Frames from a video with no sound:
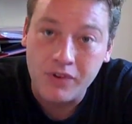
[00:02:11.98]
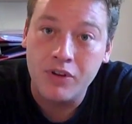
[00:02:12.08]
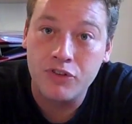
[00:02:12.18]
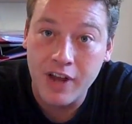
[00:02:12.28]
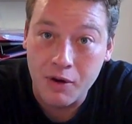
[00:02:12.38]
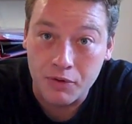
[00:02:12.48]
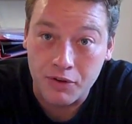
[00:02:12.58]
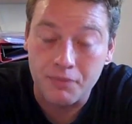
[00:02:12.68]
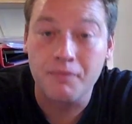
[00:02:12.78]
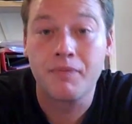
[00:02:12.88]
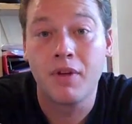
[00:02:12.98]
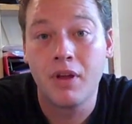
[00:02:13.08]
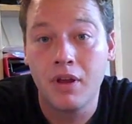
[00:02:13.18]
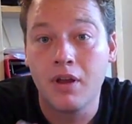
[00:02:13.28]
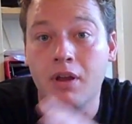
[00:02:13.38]
Sound.
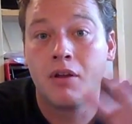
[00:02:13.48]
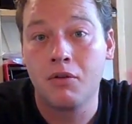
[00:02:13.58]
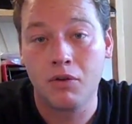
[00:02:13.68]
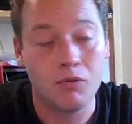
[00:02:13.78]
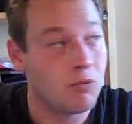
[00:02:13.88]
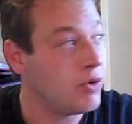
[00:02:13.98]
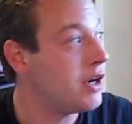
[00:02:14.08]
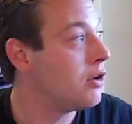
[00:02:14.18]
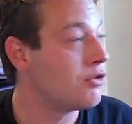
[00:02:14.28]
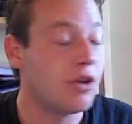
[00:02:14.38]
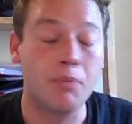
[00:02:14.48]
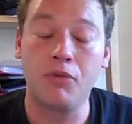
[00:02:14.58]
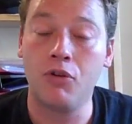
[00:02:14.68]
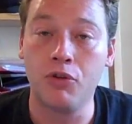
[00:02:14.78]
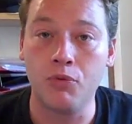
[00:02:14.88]
We close
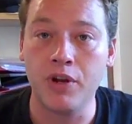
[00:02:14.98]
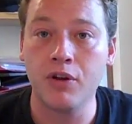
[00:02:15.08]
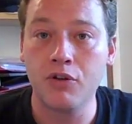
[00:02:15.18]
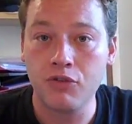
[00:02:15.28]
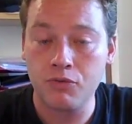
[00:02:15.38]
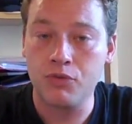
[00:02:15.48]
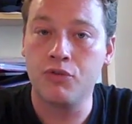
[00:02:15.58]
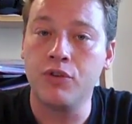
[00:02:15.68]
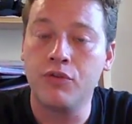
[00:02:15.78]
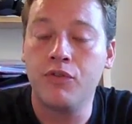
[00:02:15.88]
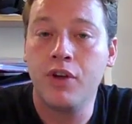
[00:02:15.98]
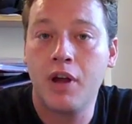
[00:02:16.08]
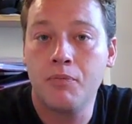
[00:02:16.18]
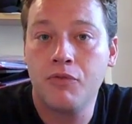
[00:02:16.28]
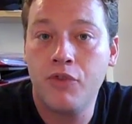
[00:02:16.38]
up all the windows. We're doing the
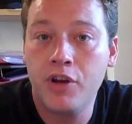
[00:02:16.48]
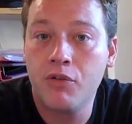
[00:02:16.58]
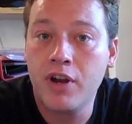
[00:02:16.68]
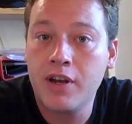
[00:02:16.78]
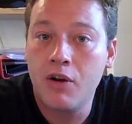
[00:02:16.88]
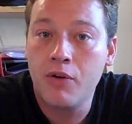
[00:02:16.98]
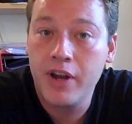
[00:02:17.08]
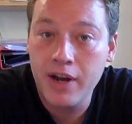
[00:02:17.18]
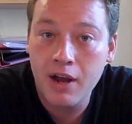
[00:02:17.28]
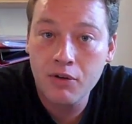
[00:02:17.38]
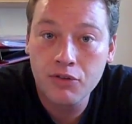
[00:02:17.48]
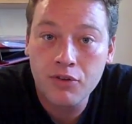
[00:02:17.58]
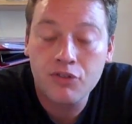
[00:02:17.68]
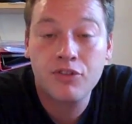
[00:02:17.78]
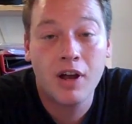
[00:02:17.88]
video right now
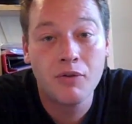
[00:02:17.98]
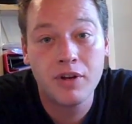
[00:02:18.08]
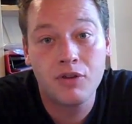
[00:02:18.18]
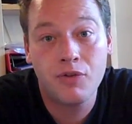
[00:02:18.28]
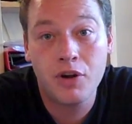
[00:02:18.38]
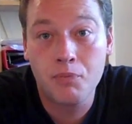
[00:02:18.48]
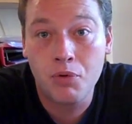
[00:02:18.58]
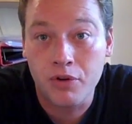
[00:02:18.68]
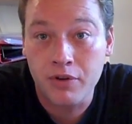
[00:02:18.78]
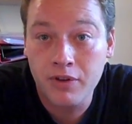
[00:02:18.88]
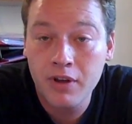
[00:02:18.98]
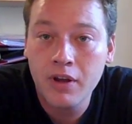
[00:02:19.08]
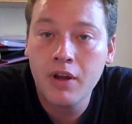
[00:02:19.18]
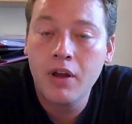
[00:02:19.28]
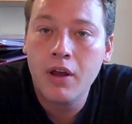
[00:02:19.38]
in-house. Sound is very important,
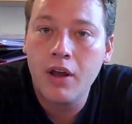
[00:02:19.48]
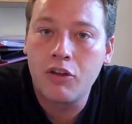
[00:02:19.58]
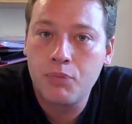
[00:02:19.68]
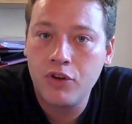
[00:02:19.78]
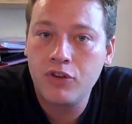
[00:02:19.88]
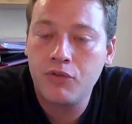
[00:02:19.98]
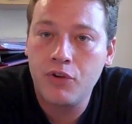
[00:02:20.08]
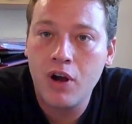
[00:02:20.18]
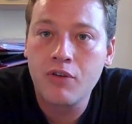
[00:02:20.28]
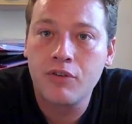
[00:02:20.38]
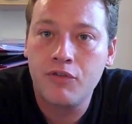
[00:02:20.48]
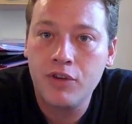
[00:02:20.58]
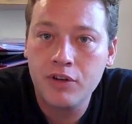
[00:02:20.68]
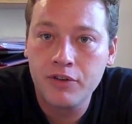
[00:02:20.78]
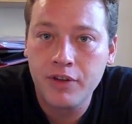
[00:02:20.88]
especially if you're out in the
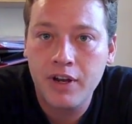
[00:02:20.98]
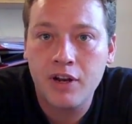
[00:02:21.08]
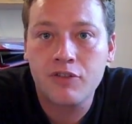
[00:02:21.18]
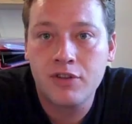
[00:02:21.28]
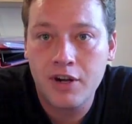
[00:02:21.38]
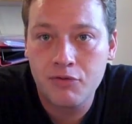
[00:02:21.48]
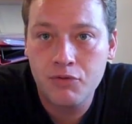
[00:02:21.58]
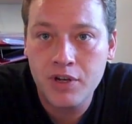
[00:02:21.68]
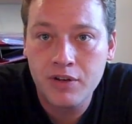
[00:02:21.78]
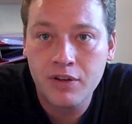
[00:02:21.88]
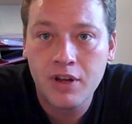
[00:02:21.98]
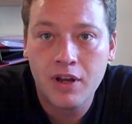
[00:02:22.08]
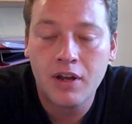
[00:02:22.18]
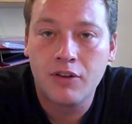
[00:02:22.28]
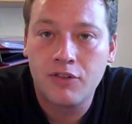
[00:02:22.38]
field and there's a lot of wind.
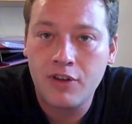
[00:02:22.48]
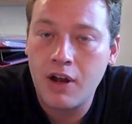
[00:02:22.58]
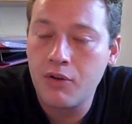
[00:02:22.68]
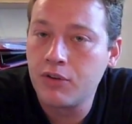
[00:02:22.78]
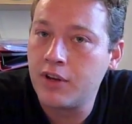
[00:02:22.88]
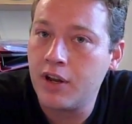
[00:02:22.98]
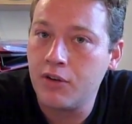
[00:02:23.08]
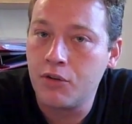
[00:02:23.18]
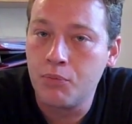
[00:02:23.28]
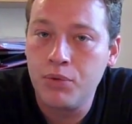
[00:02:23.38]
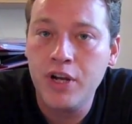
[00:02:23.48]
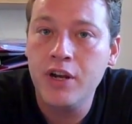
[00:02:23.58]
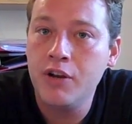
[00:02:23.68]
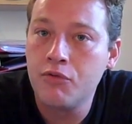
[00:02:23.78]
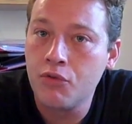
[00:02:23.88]
Sound can
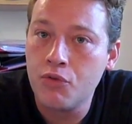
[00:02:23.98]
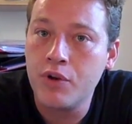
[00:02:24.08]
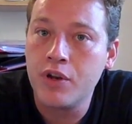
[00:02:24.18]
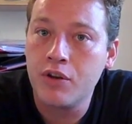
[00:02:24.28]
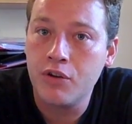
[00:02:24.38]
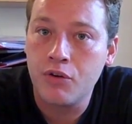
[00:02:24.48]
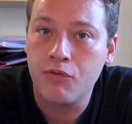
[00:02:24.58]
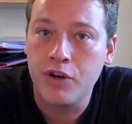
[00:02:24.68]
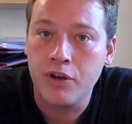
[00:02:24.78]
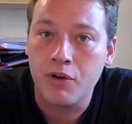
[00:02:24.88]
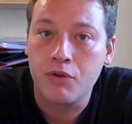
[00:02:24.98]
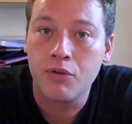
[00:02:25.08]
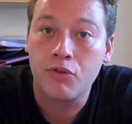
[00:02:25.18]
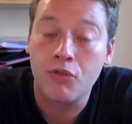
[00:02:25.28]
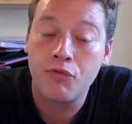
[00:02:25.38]
completely ruin your video.
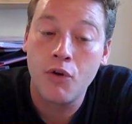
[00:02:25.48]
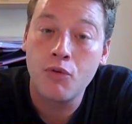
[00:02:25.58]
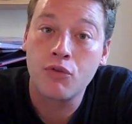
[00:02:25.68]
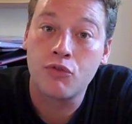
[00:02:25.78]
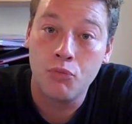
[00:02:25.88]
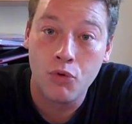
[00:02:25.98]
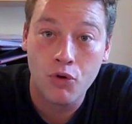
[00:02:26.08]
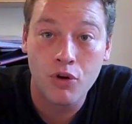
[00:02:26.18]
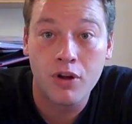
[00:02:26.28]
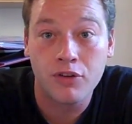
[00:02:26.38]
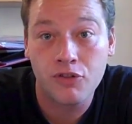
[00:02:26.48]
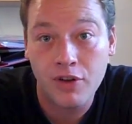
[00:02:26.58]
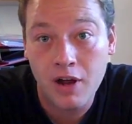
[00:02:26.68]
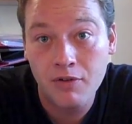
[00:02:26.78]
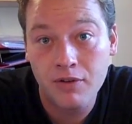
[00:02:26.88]
So focus more on
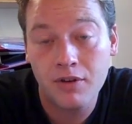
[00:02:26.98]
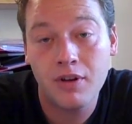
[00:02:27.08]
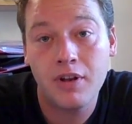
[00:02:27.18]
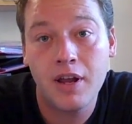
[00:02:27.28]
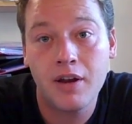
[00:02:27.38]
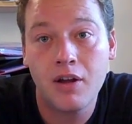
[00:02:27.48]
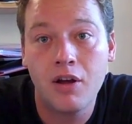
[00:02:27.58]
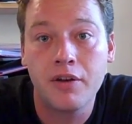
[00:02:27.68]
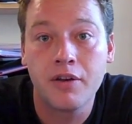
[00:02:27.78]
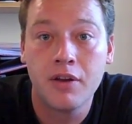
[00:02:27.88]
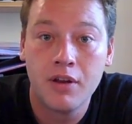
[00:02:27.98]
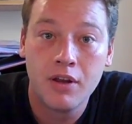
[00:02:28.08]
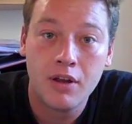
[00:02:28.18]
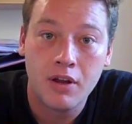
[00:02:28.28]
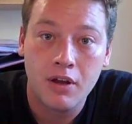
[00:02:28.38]
sound than on
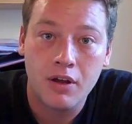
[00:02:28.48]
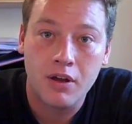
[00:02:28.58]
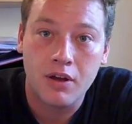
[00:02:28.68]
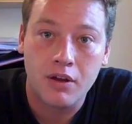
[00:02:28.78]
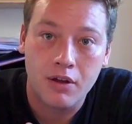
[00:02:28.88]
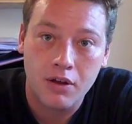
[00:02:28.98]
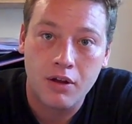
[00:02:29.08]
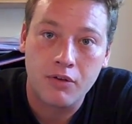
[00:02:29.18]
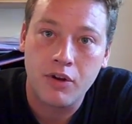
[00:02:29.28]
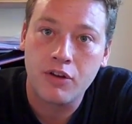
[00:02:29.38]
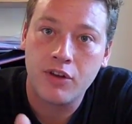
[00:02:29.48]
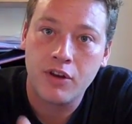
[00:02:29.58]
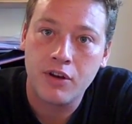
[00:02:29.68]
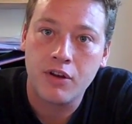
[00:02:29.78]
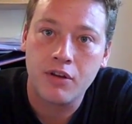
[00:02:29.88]
how you say
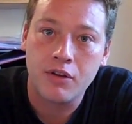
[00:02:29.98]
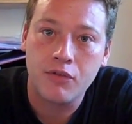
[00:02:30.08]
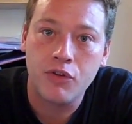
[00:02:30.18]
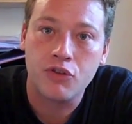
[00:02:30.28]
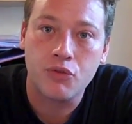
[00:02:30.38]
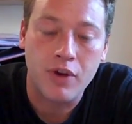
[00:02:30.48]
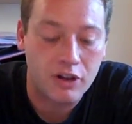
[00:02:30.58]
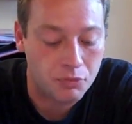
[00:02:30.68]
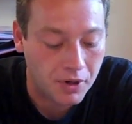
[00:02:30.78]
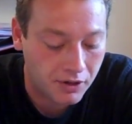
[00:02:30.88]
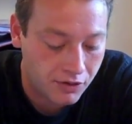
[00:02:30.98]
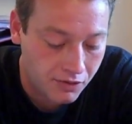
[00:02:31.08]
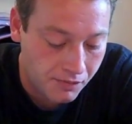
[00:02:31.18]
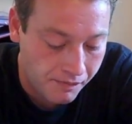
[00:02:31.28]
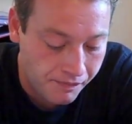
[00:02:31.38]
the visual aspects.